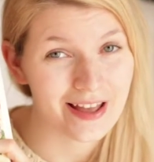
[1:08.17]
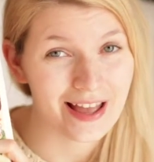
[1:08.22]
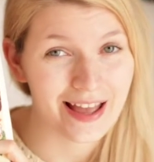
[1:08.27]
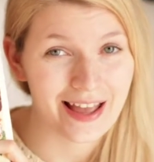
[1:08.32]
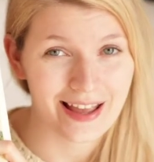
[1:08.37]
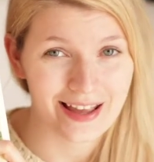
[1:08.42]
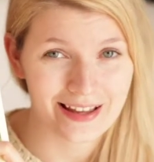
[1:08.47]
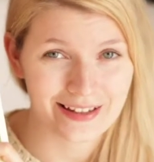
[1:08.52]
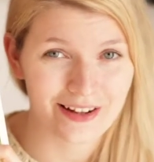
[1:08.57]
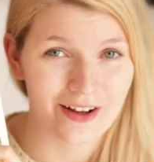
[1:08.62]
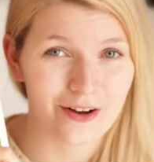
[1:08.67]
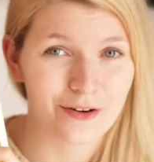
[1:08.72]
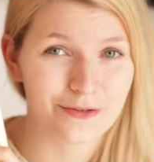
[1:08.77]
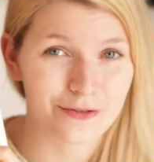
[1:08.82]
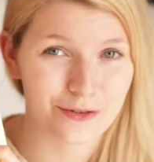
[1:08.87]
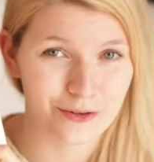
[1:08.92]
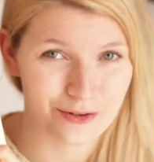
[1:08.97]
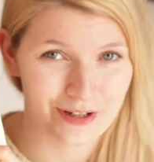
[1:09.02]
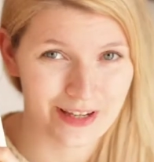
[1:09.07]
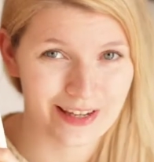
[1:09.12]
Anne
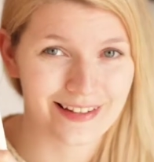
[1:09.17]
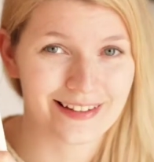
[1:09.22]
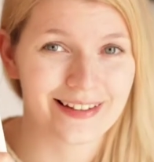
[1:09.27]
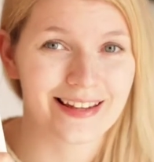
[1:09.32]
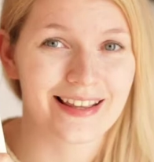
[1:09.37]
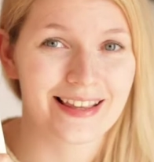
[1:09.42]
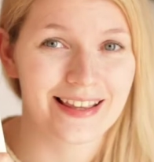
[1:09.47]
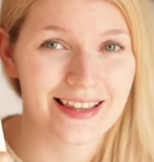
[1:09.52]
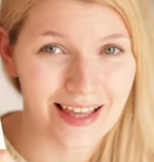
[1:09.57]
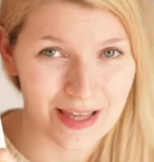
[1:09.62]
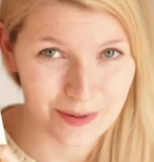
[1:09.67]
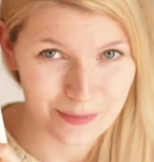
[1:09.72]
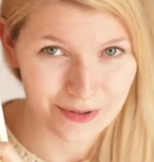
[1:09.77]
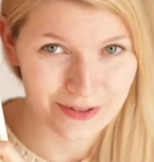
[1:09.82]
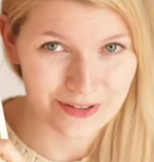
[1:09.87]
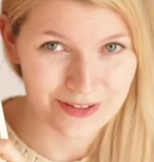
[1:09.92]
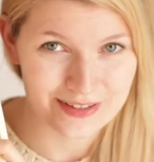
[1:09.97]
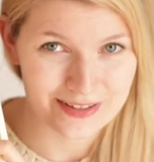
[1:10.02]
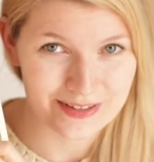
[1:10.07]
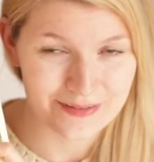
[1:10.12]
of Green
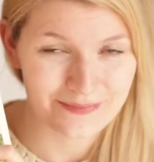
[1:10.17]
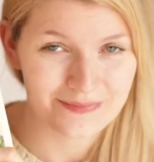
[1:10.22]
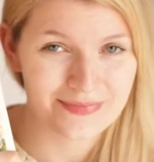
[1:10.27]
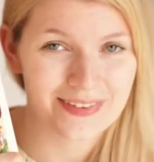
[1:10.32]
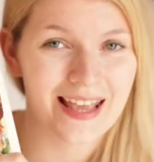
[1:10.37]
Gables.